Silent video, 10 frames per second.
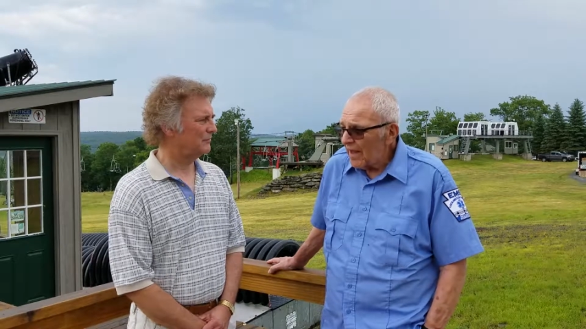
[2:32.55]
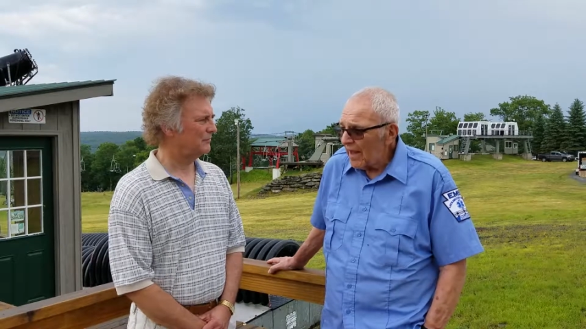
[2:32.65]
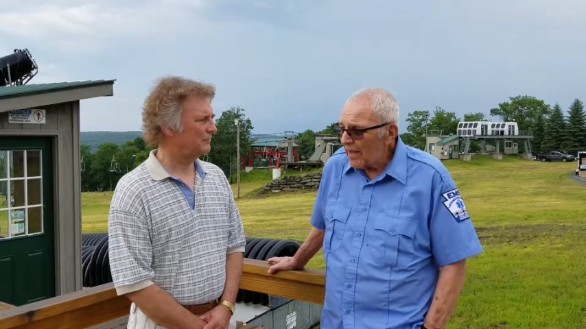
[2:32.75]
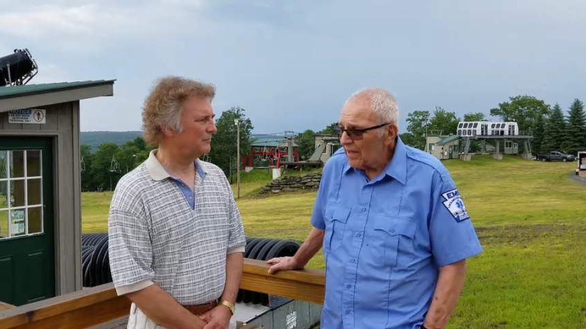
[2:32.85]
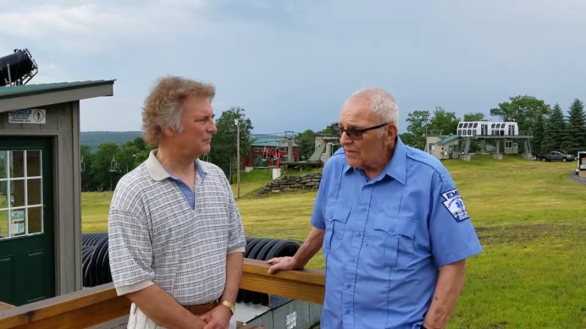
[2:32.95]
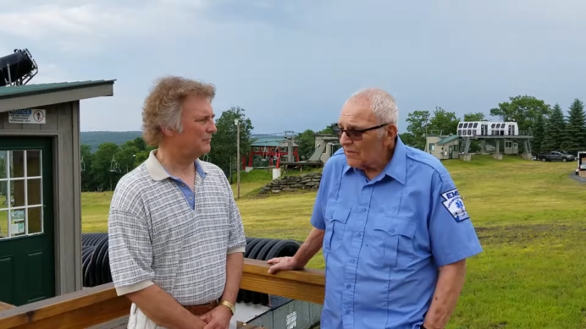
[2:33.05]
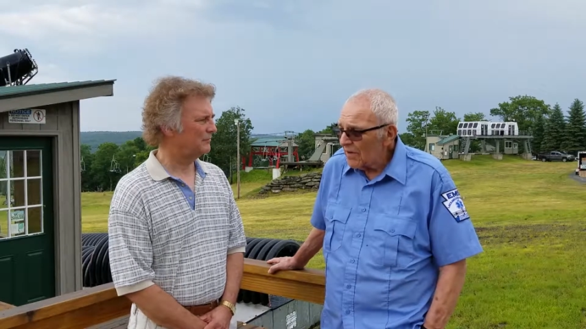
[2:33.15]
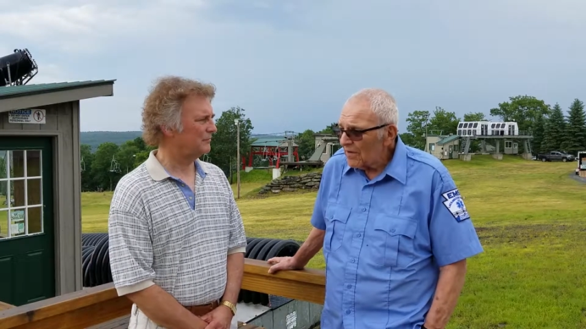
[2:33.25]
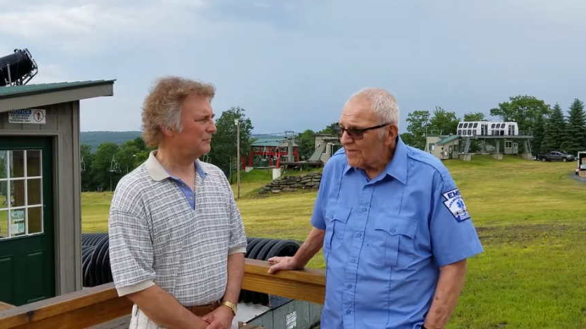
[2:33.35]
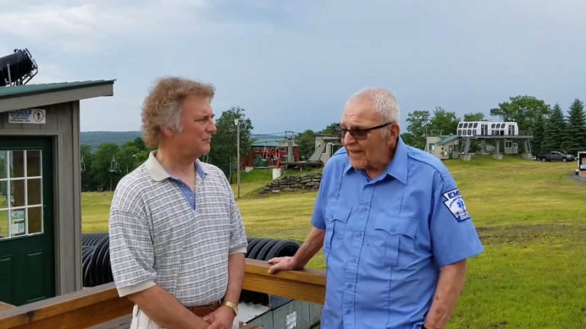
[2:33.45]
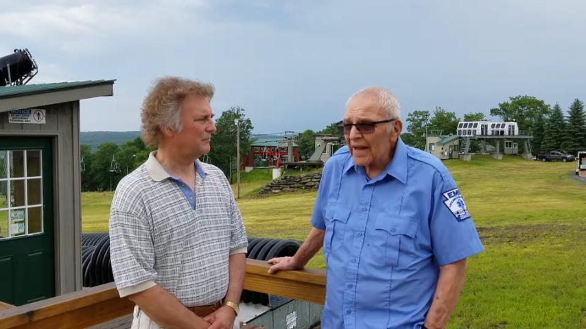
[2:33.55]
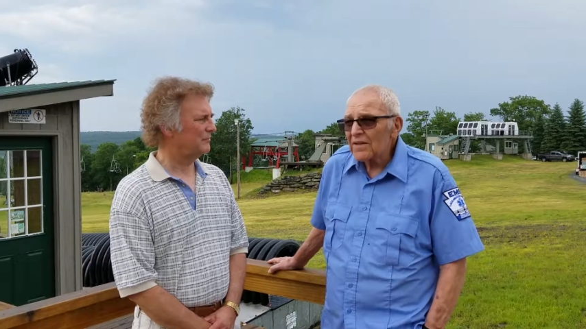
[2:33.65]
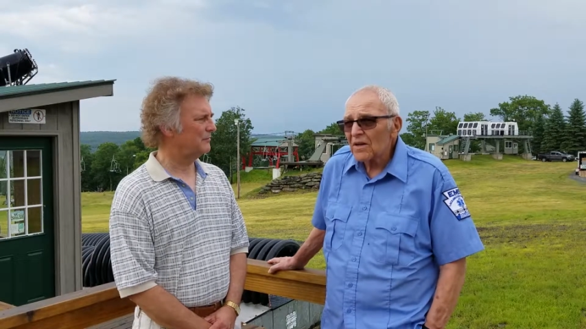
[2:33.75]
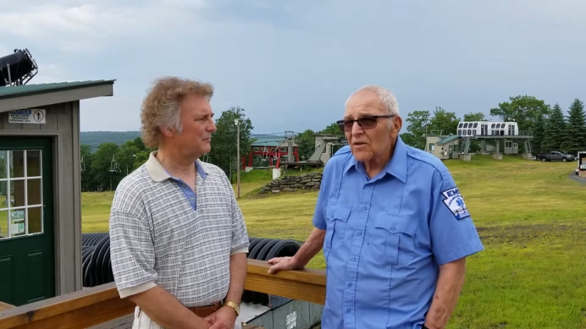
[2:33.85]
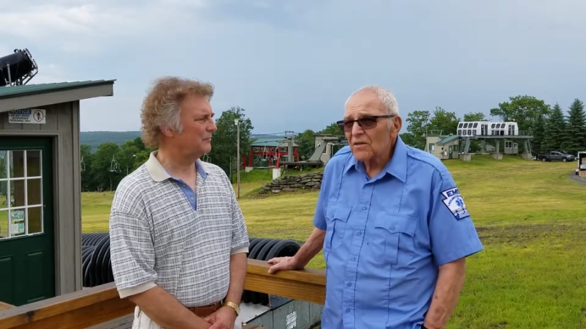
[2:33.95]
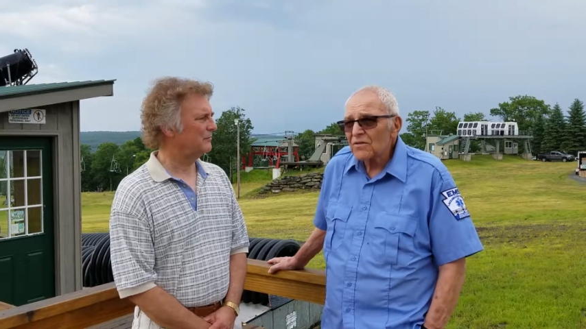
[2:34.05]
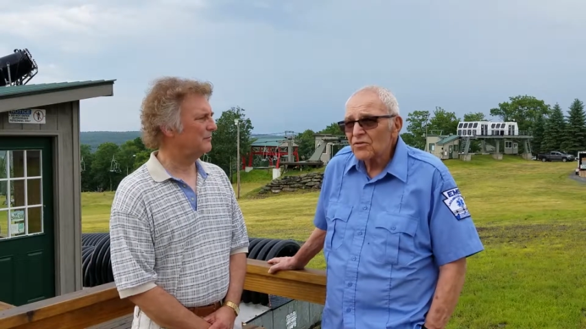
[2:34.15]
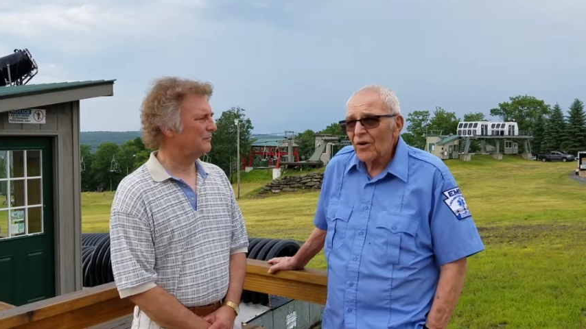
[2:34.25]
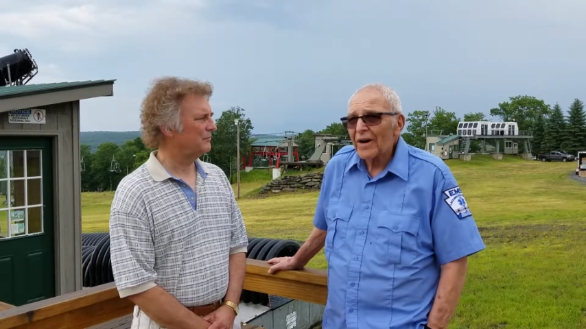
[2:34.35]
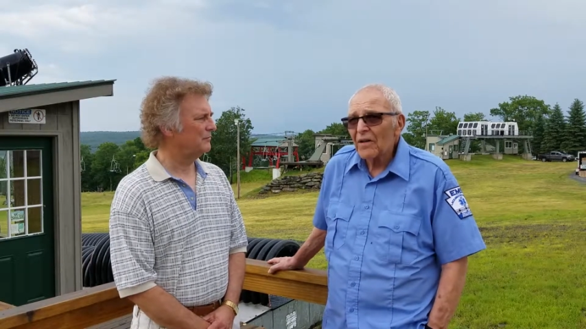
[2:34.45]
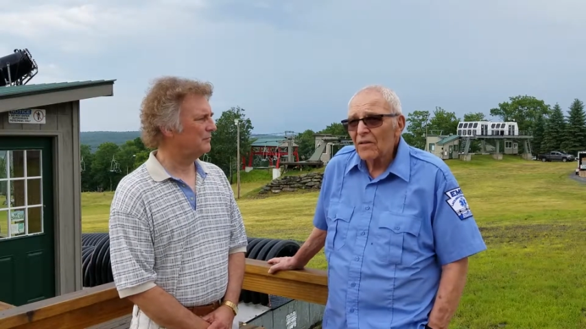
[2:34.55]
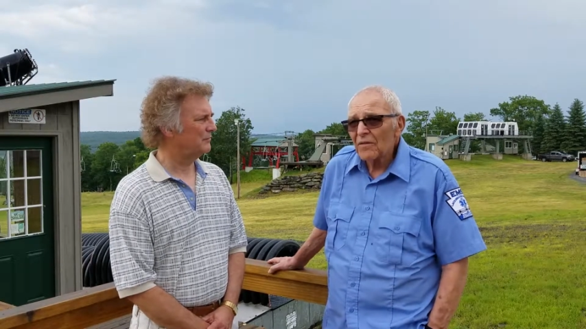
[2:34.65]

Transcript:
Speaker 1: a technical trail